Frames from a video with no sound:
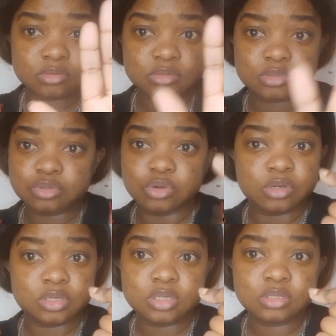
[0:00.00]
so
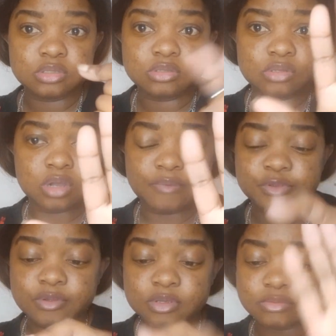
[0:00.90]
don't help
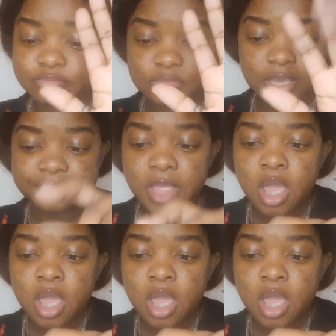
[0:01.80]
me. Yeah.